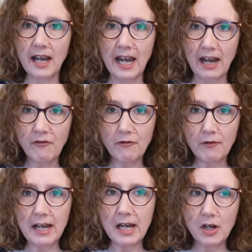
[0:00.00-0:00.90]

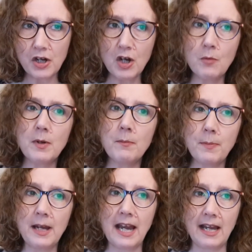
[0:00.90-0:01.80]
every human
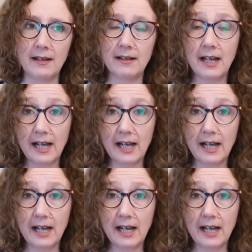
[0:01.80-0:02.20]
being